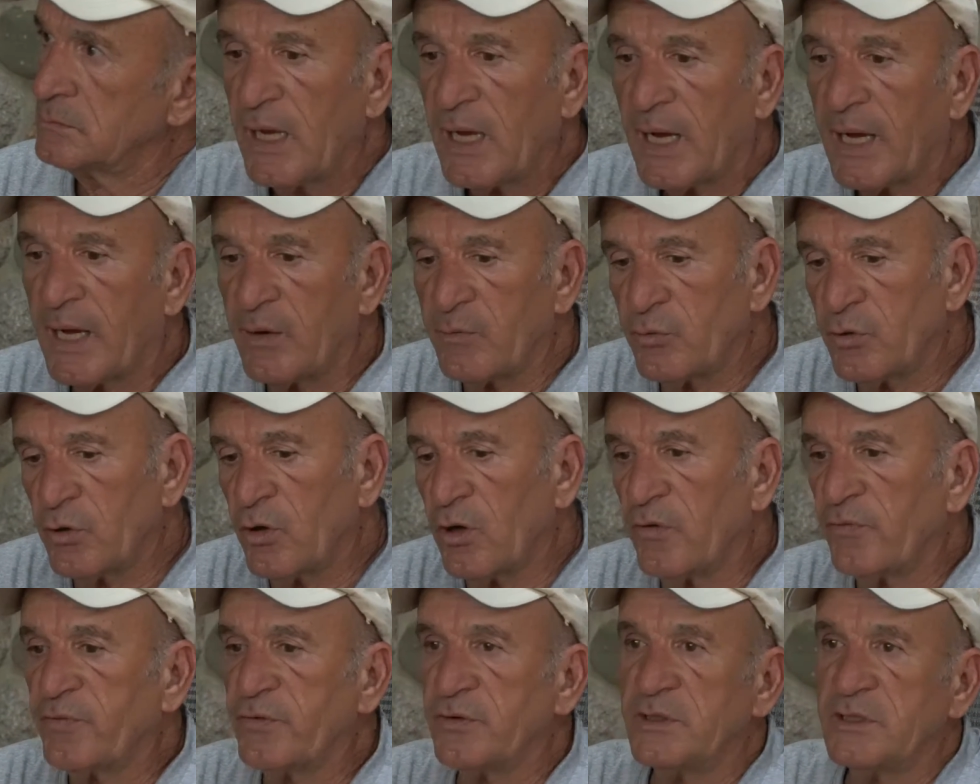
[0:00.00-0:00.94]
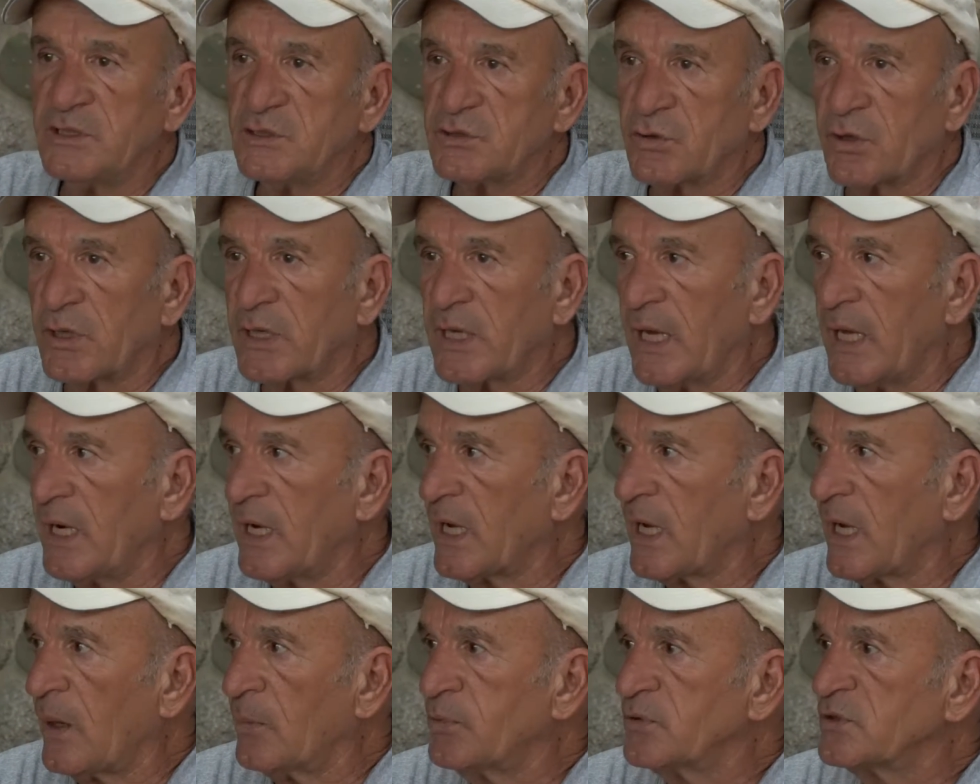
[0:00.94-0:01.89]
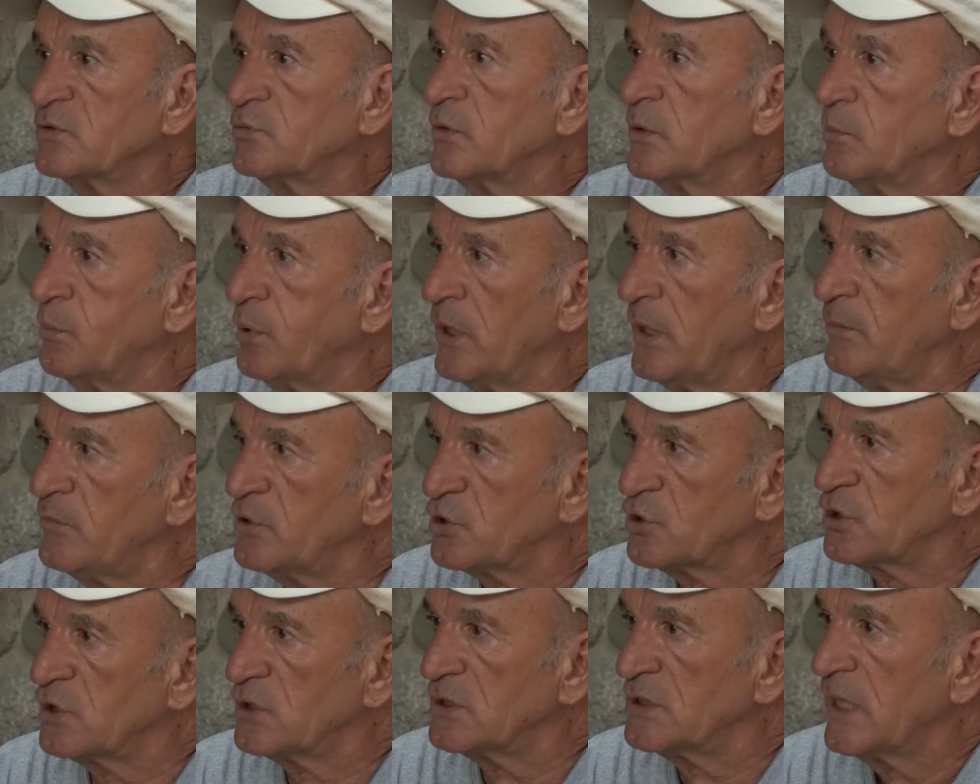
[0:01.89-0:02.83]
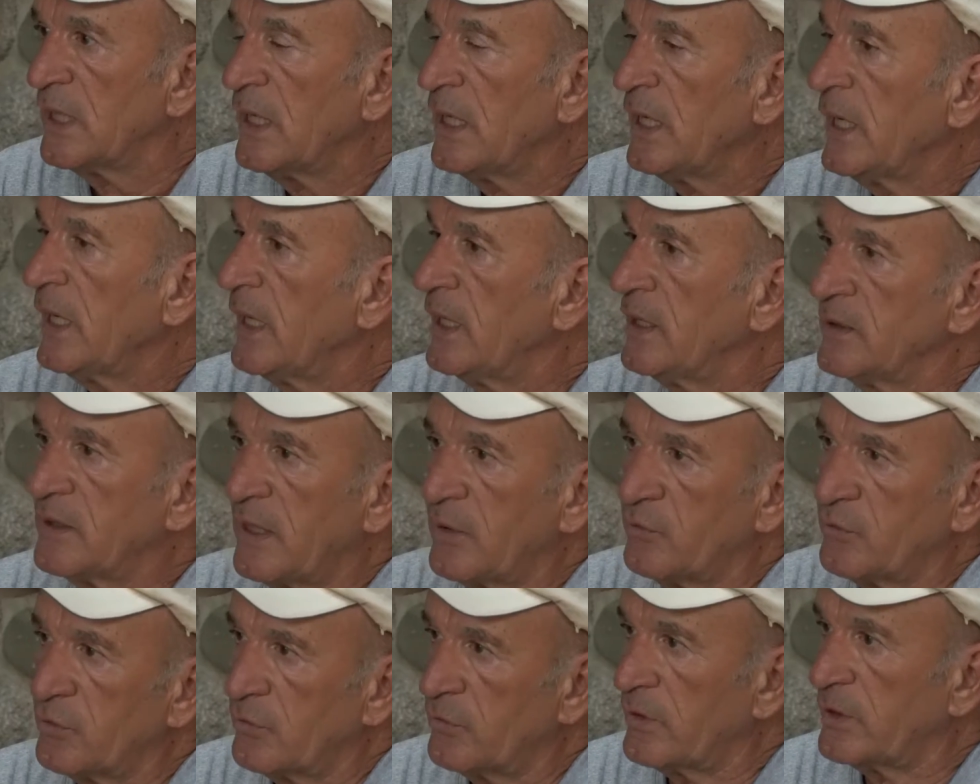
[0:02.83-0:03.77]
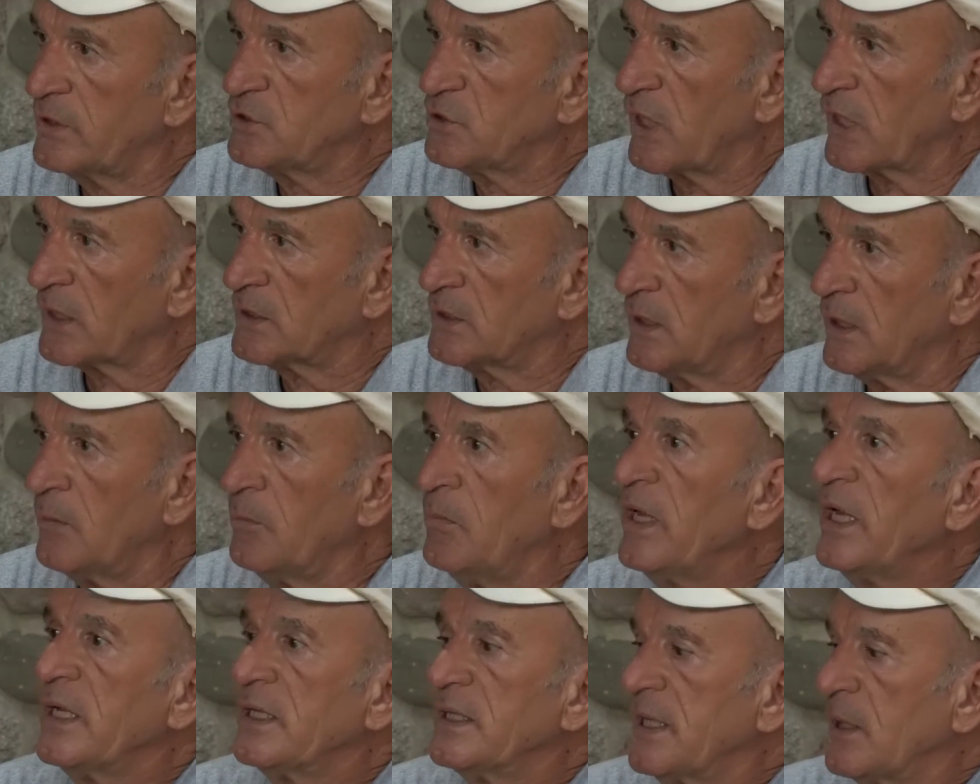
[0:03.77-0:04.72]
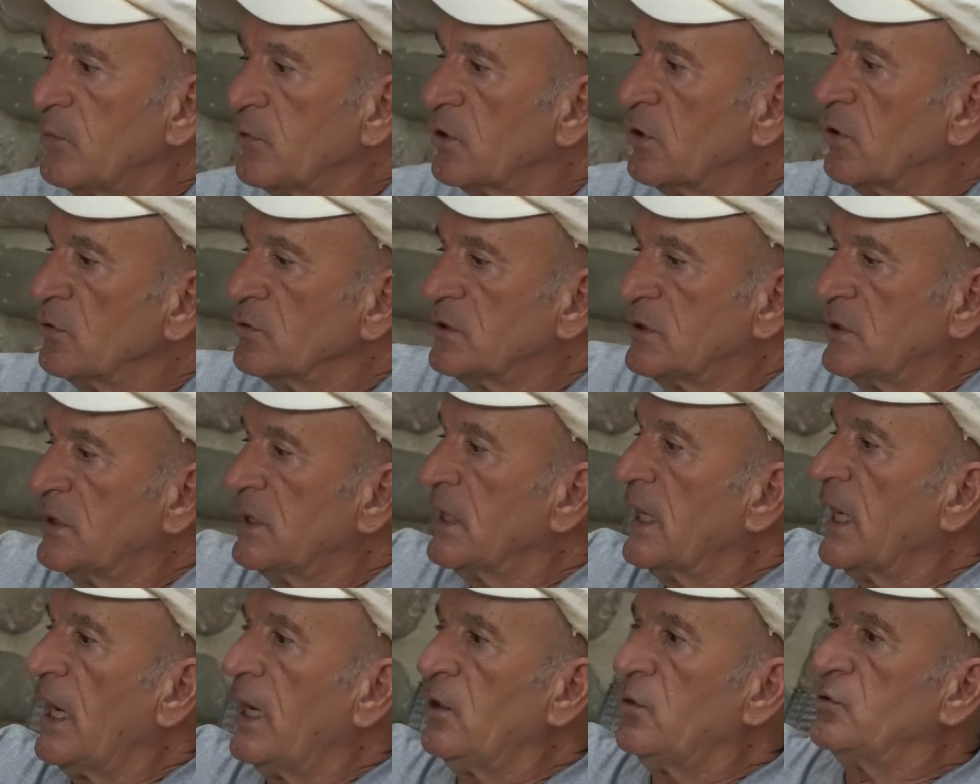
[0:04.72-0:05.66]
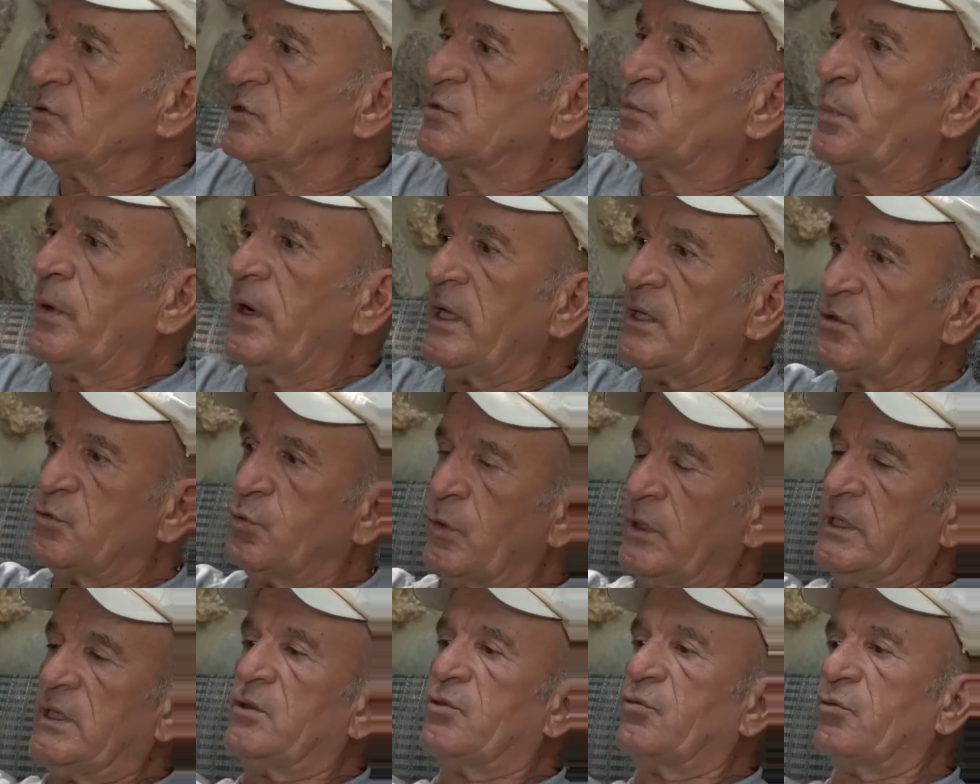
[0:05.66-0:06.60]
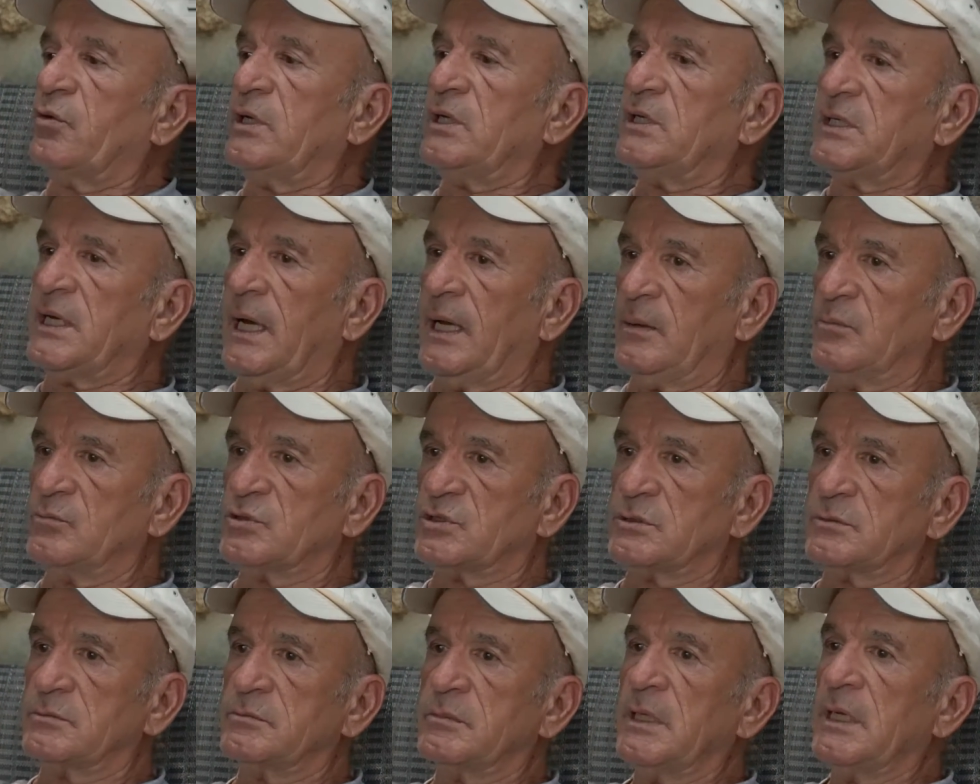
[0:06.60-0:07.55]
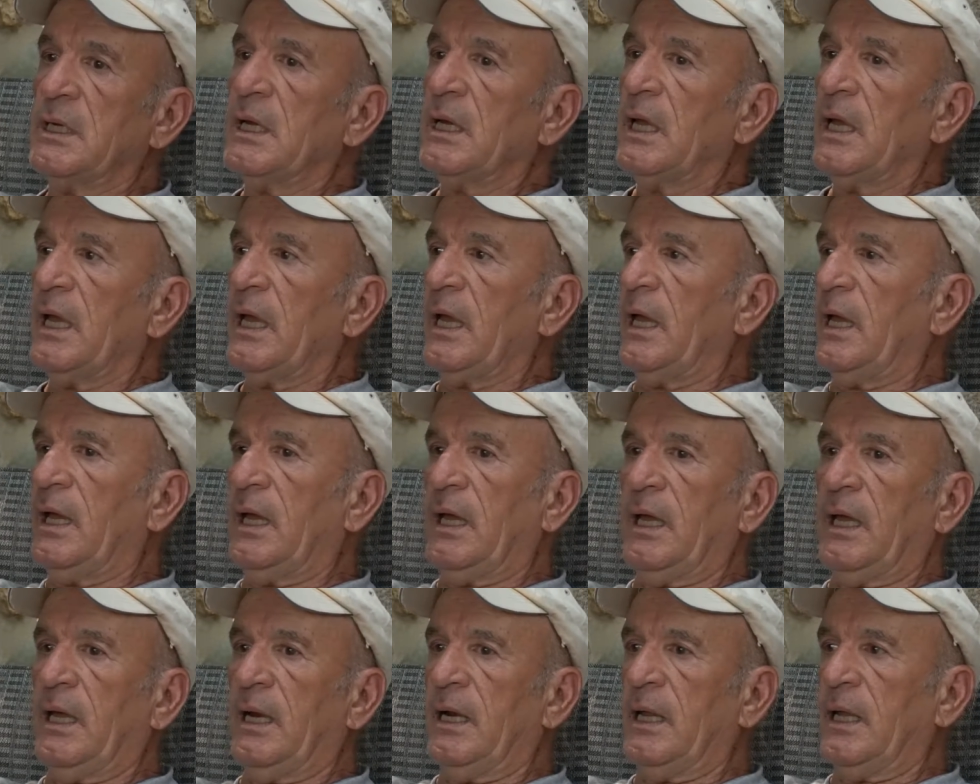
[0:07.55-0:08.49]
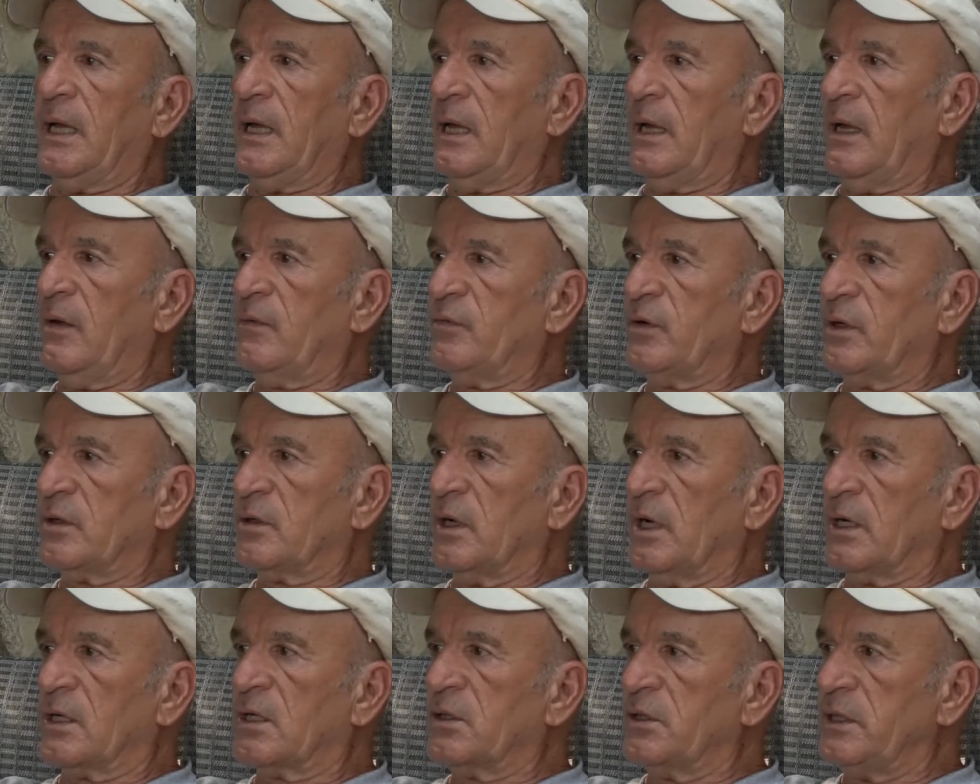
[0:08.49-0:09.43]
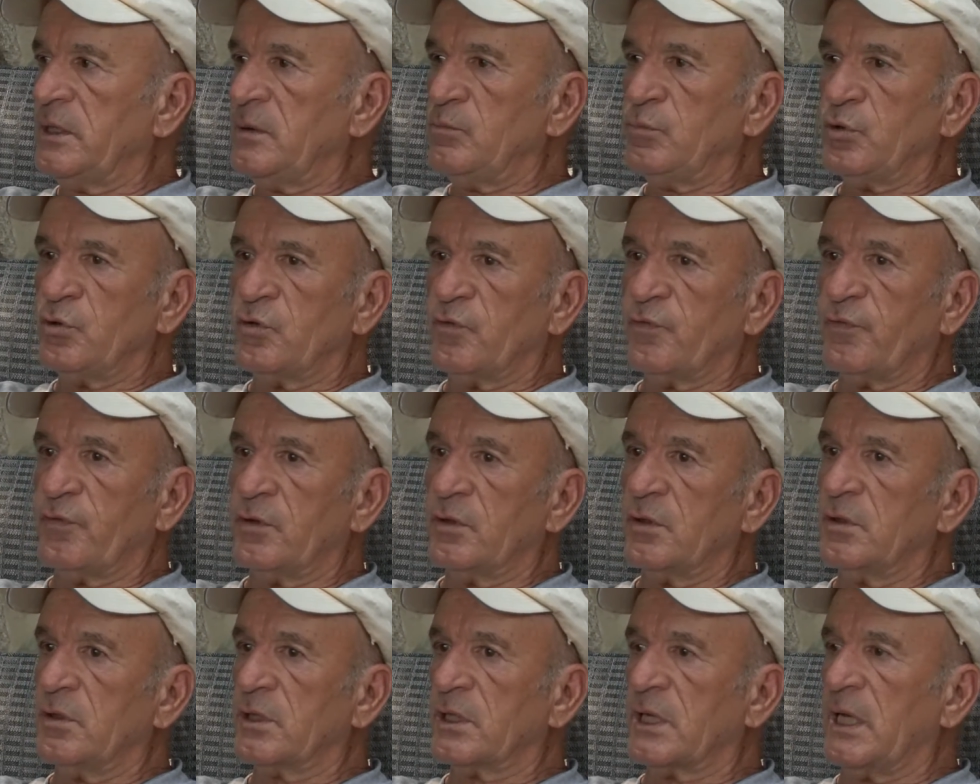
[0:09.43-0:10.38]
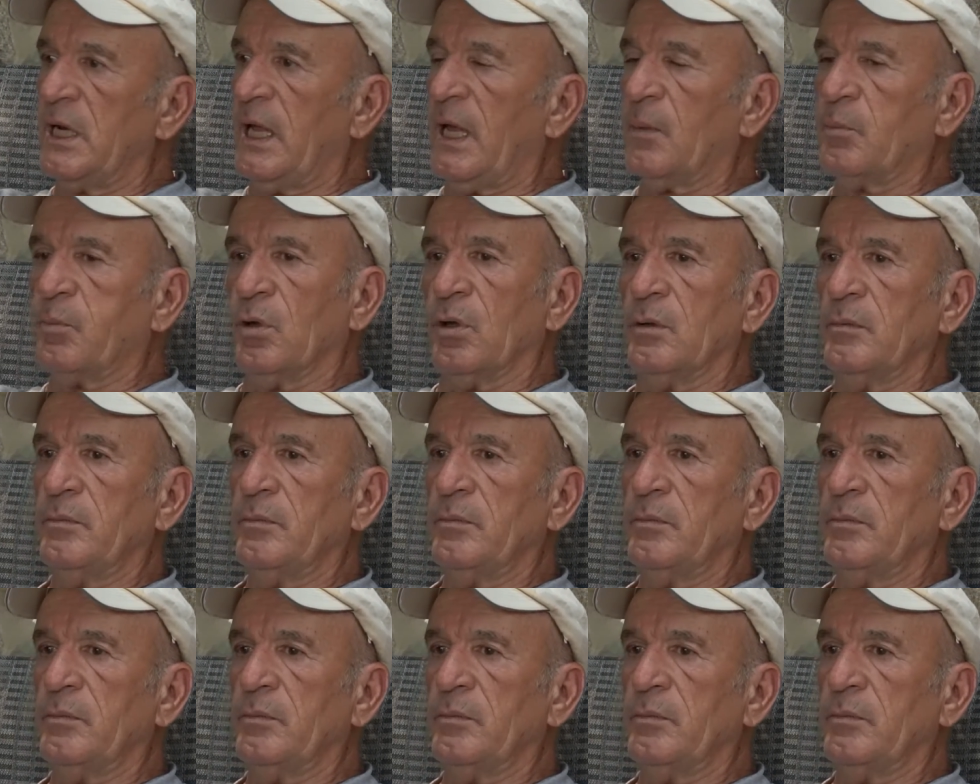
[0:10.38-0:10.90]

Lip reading: I would offer these organic apples with blemishes and they would reject them. They would go to the guy who sprayed 23 times and have a clean, beautiful looking apple.